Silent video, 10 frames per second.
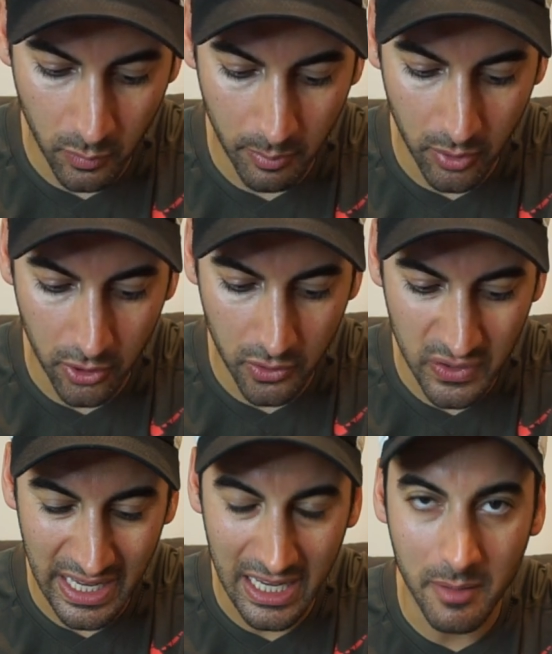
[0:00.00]
We
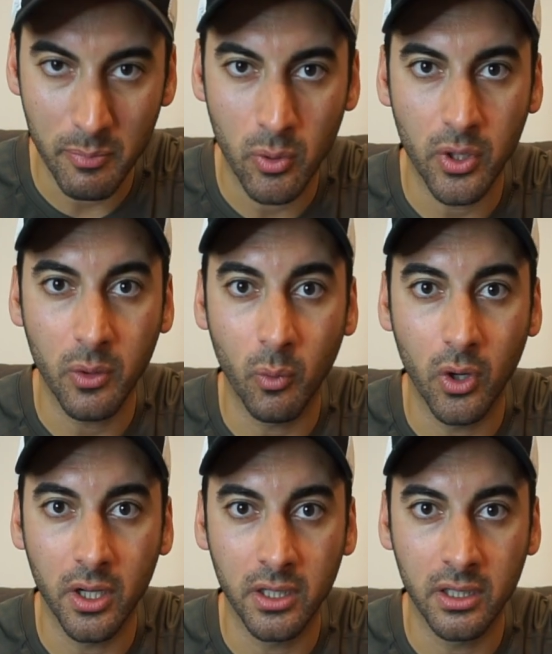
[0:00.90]
produced eight point
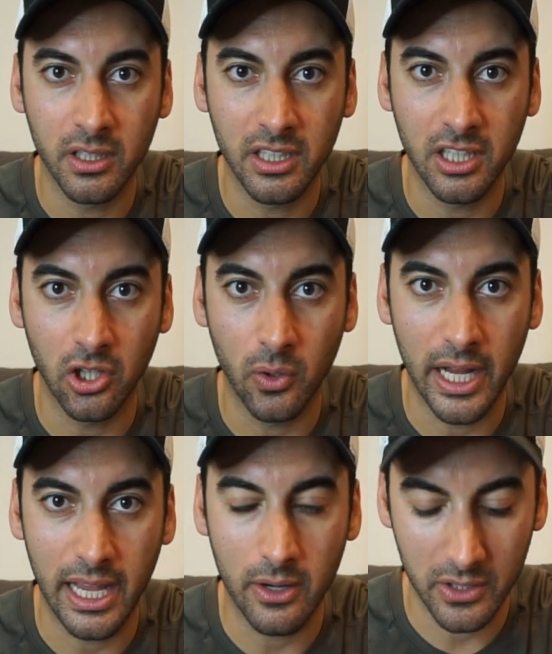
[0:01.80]
one
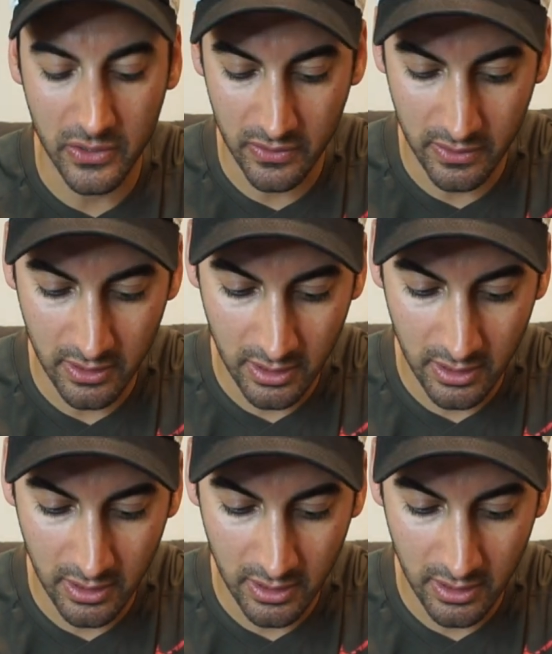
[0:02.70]
kilowatt hours.